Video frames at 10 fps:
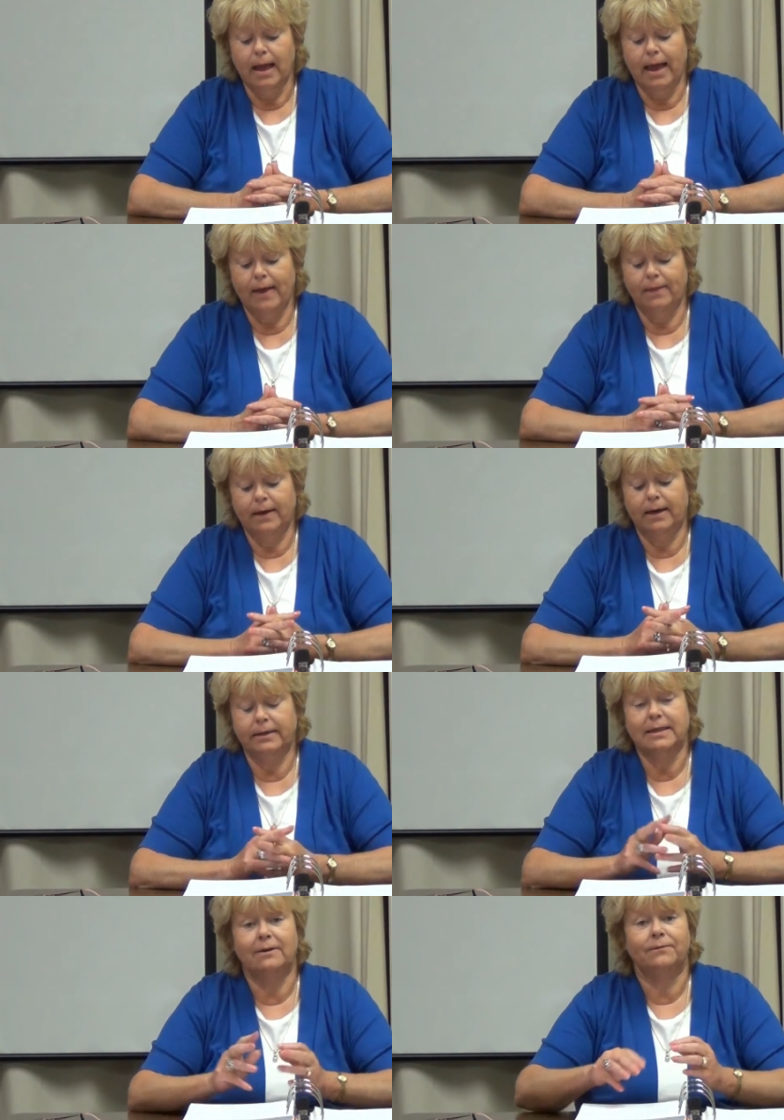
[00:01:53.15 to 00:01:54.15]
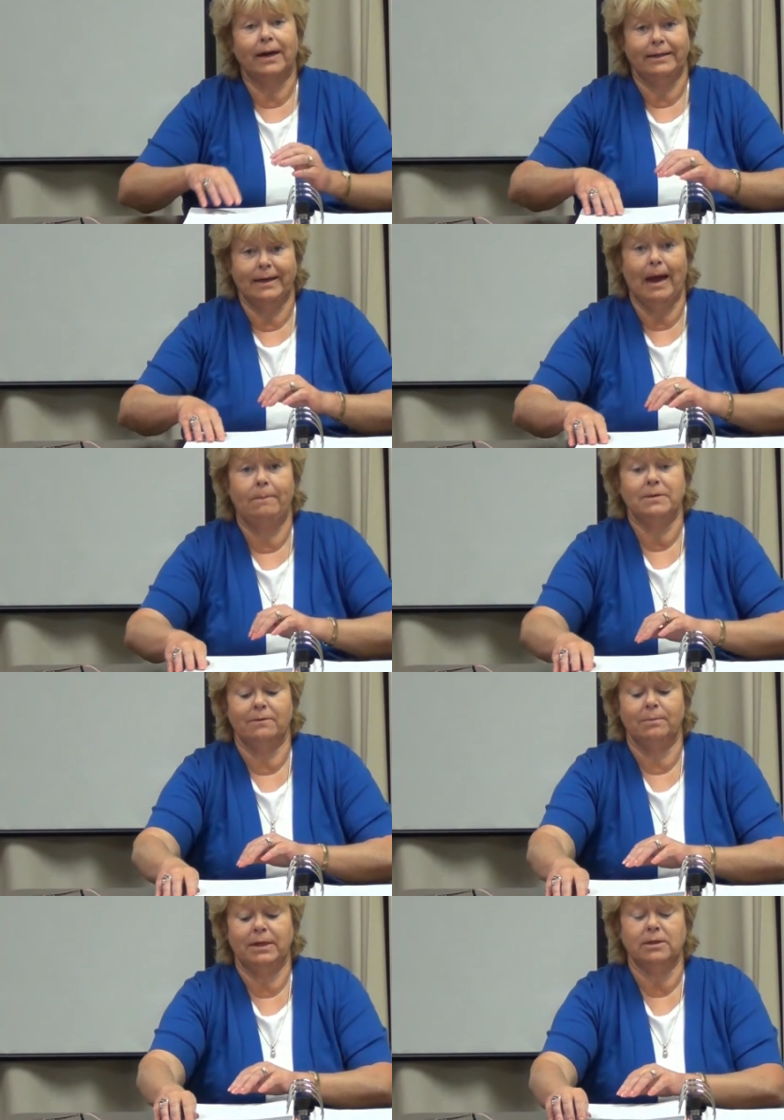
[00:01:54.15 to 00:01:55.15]
and then identify types
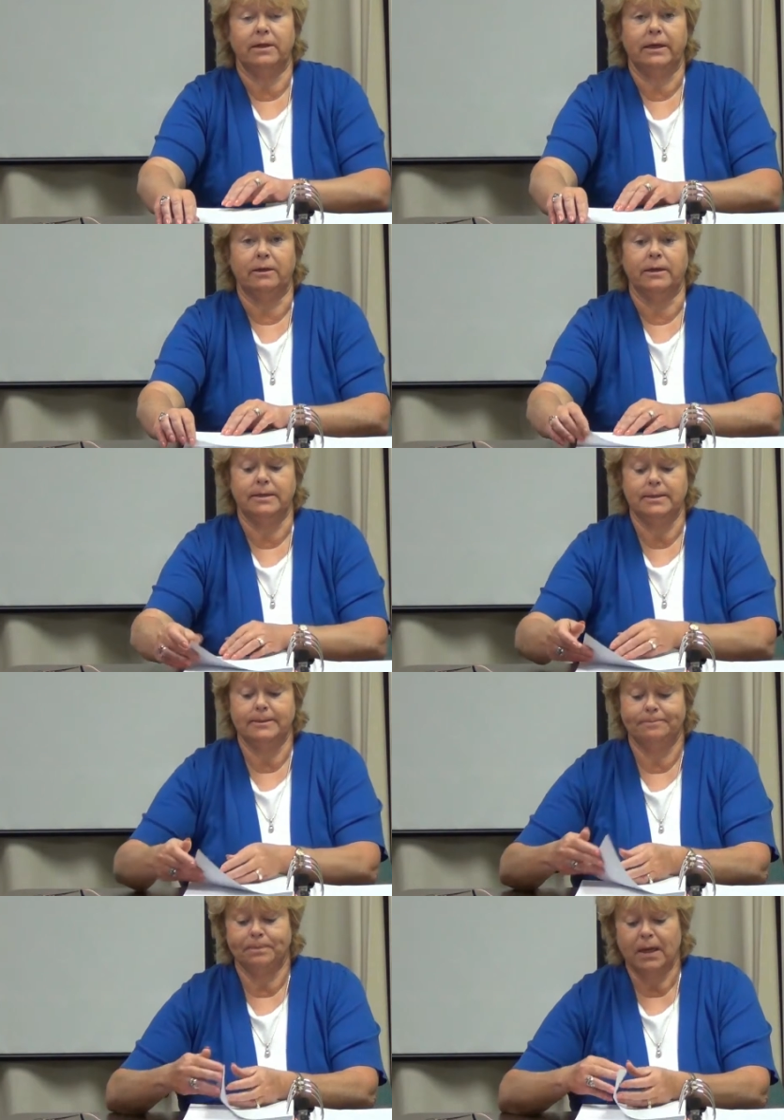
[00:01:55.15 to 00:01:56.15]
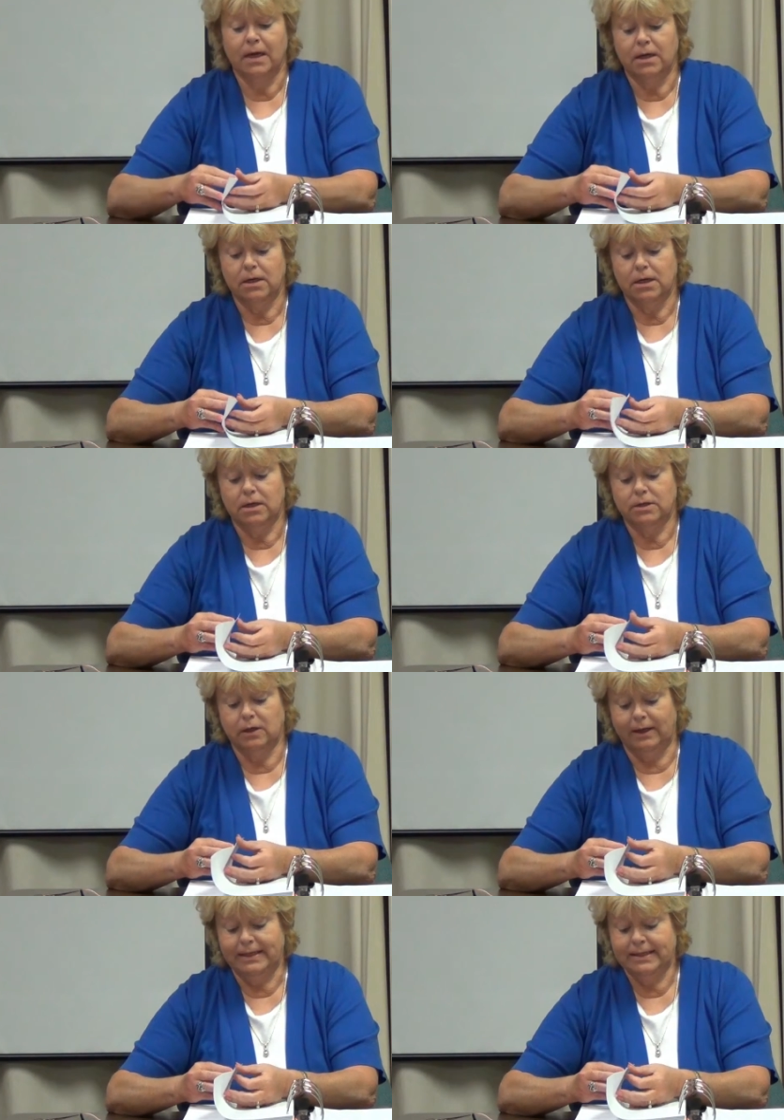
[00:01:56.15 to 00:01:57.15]
of mental illness.
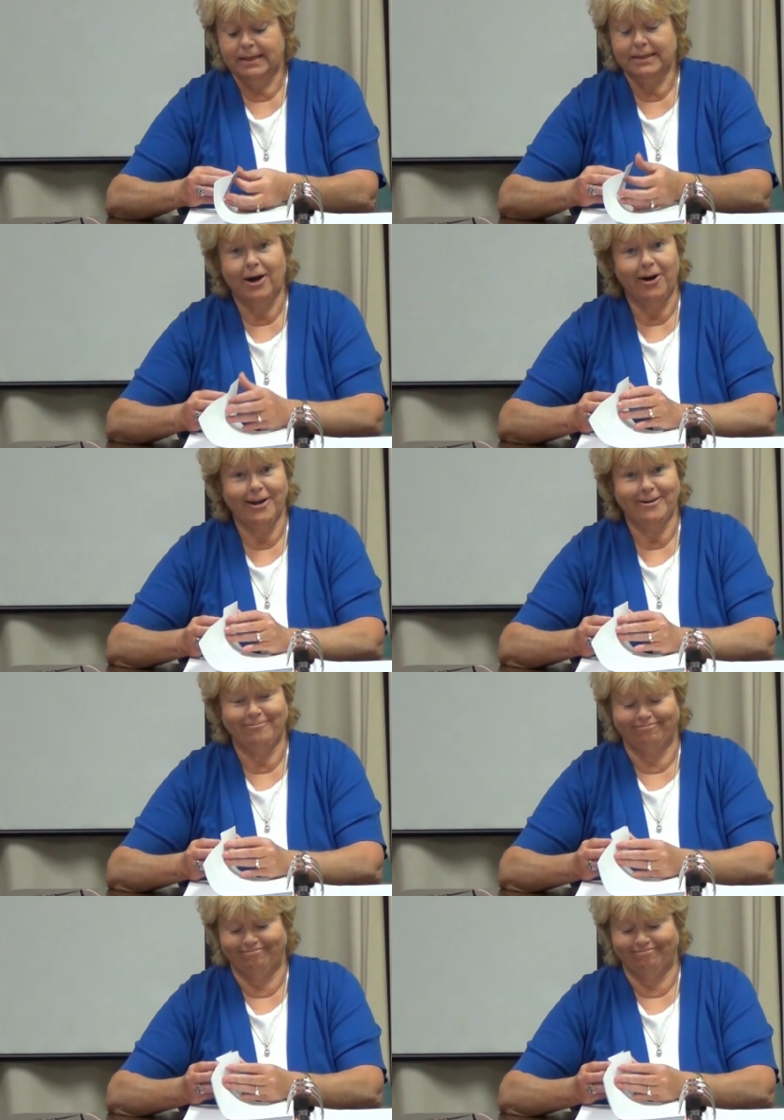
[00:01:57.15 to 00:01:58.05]
So let's get started.